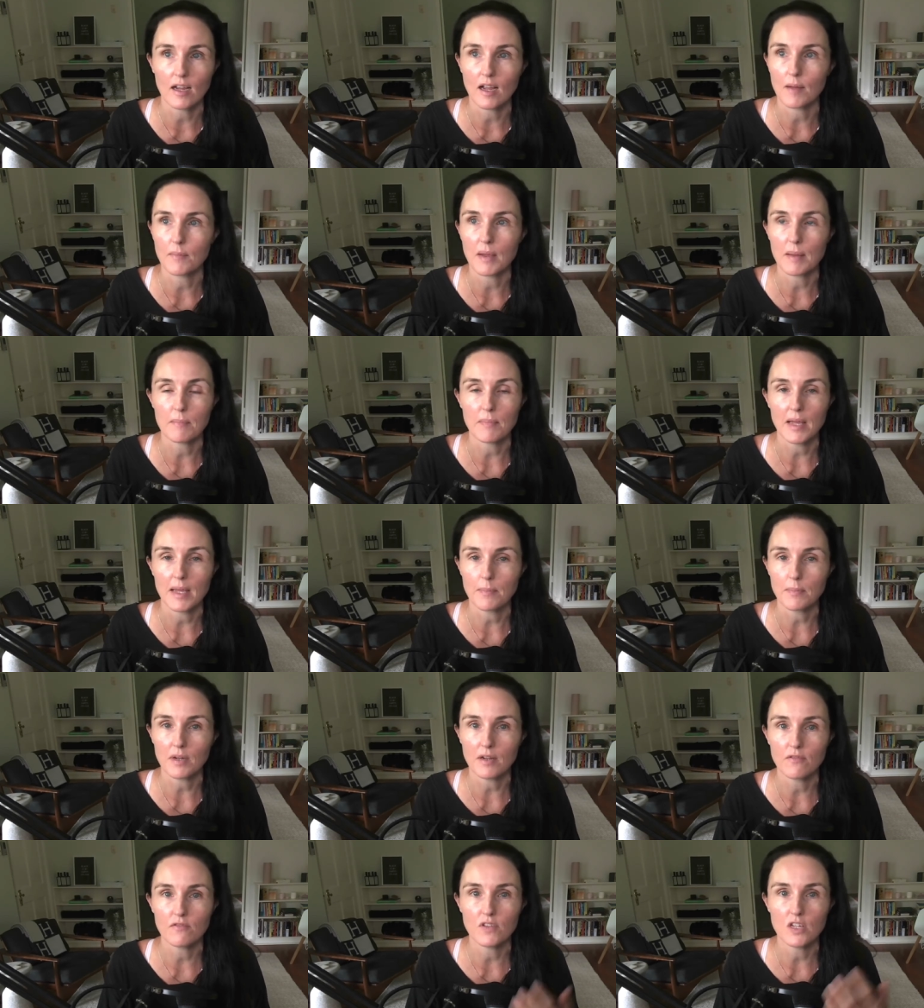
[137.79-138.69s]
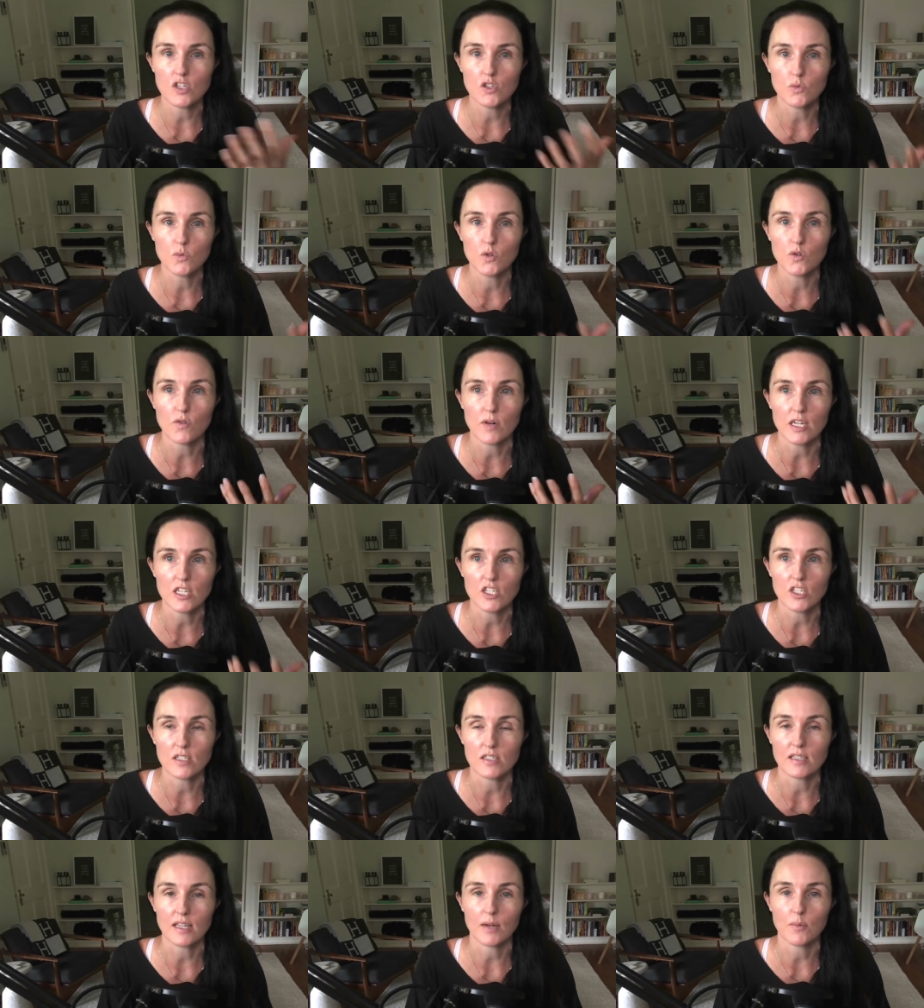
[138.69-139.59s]
I mean, people are visual
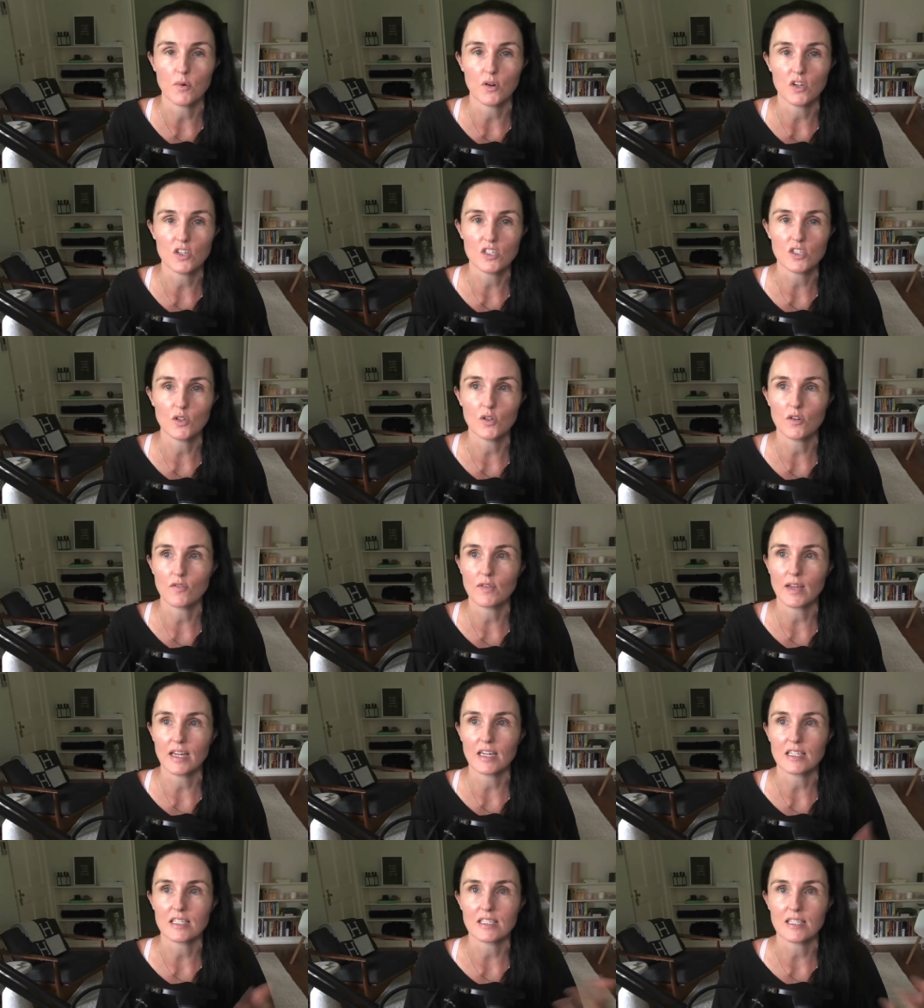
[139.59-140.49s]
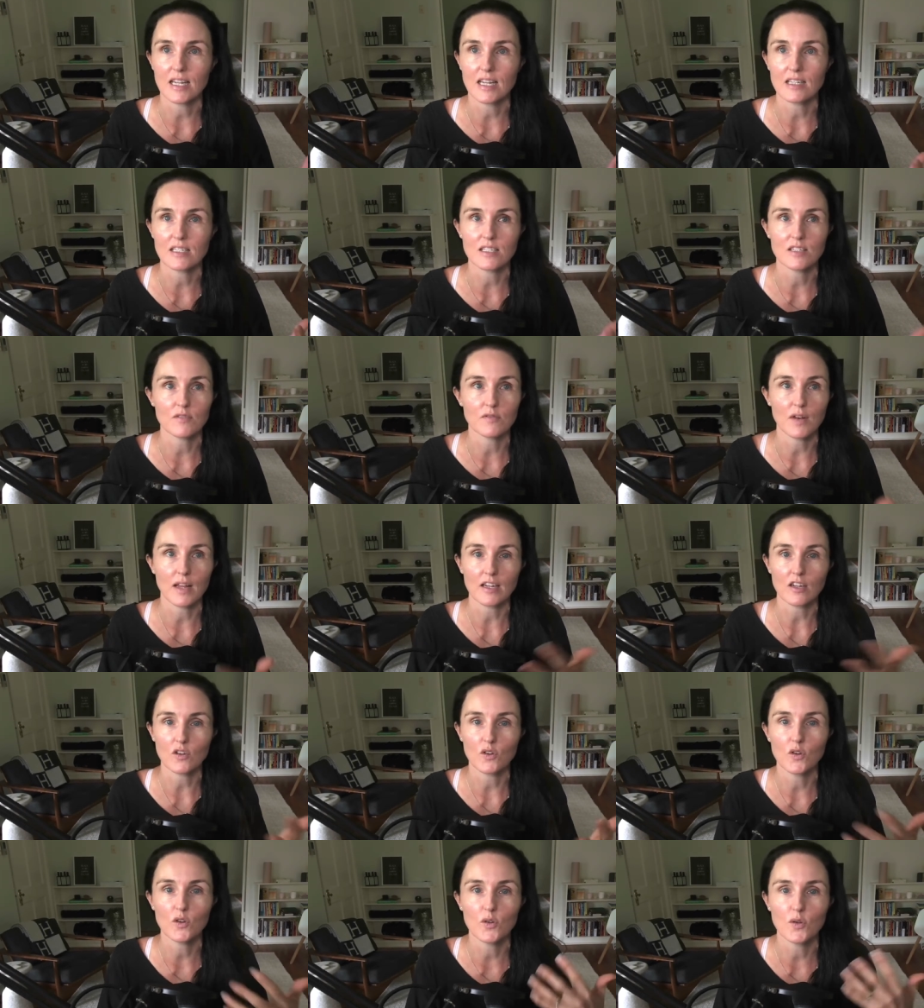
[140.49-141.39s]
creatures. They want to sort of get a sense of like
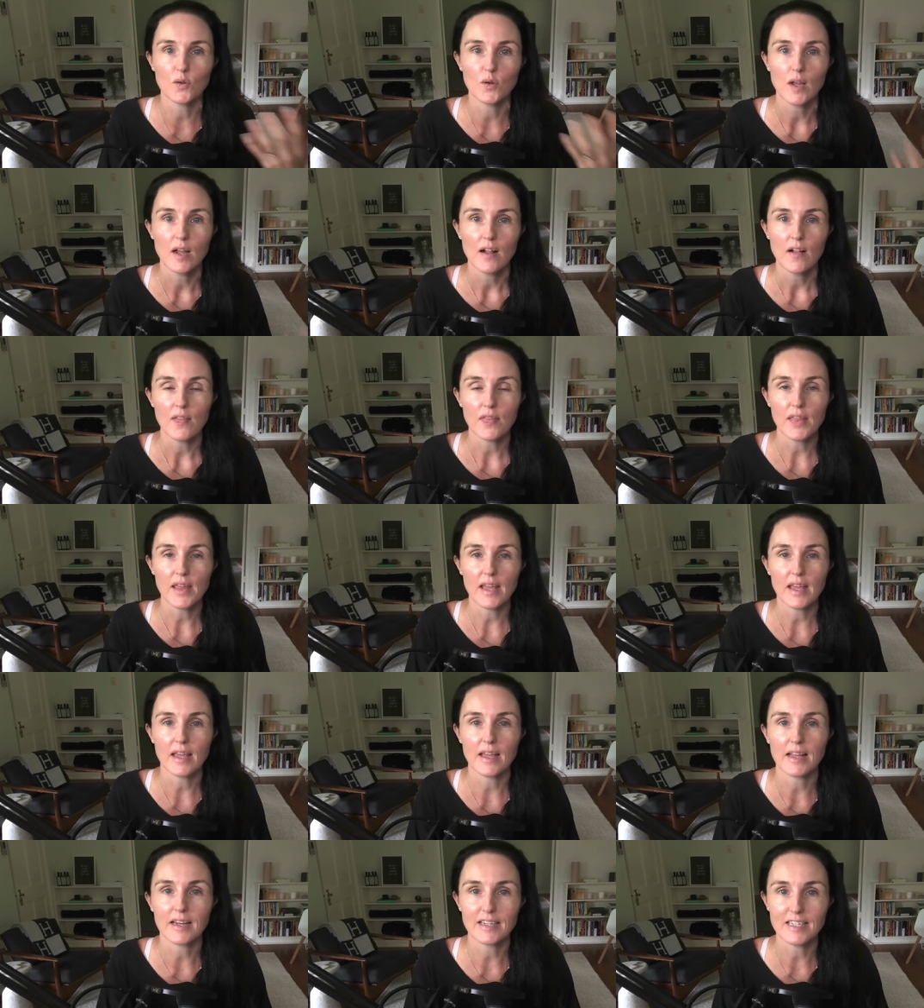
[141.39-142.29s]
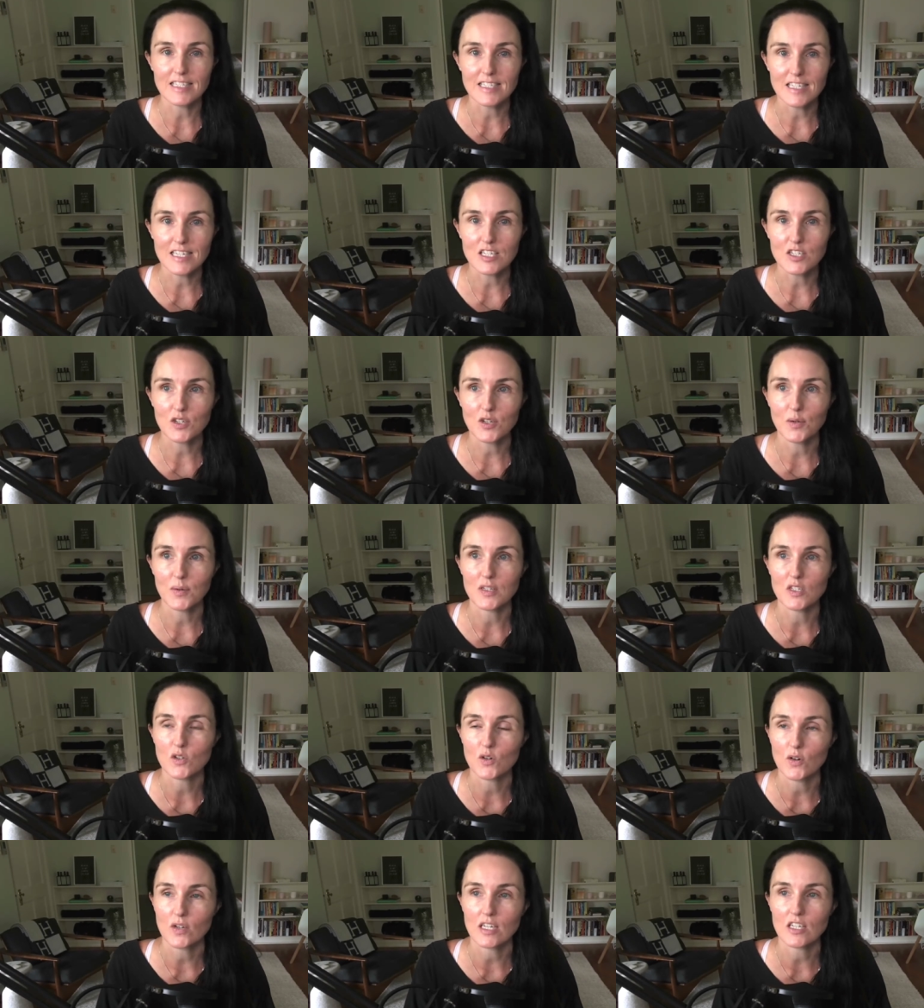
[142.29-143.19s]
who they're listening to and
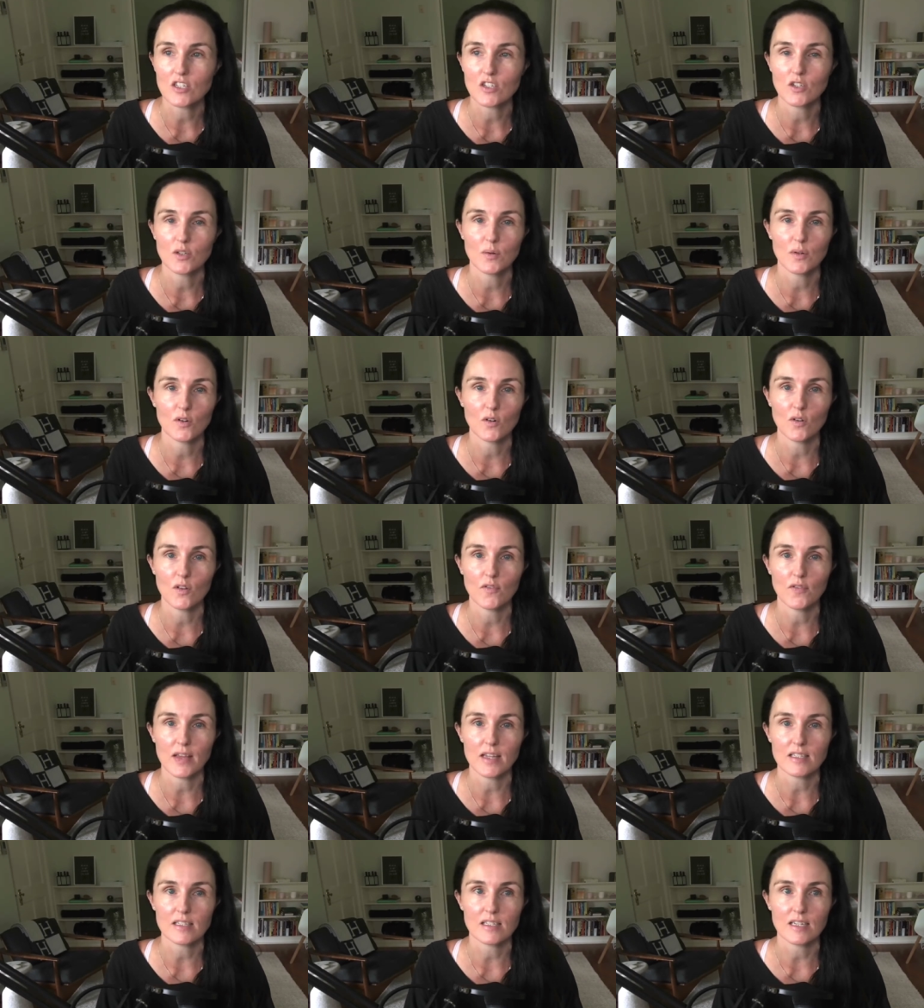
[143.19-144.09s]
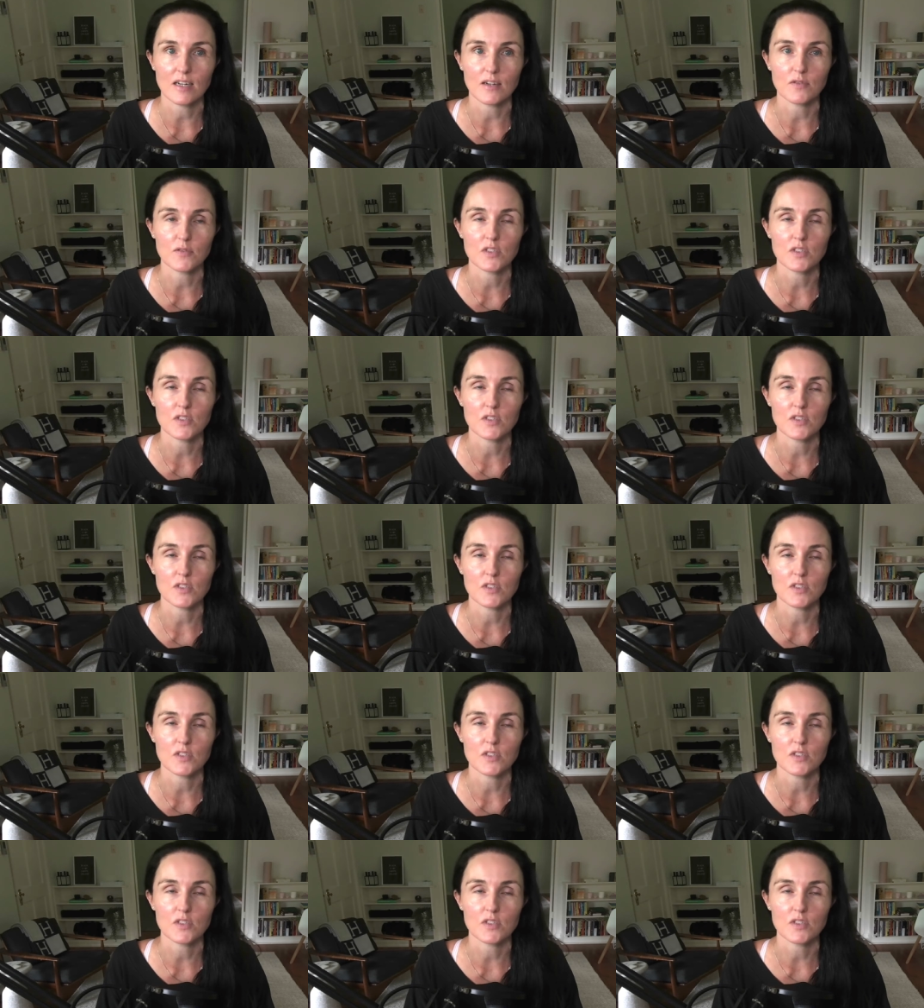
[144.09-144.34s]
talking to and all of that stuff.